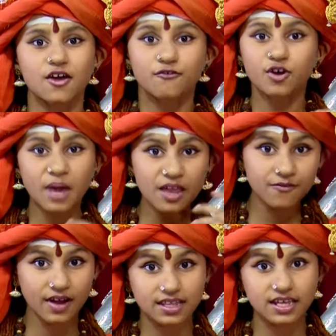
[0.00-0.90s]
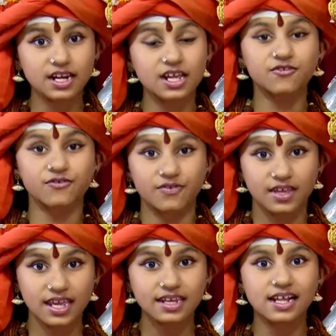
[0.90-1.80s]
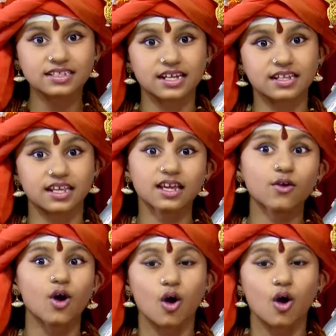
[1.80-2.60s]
For my father, if he tells anything,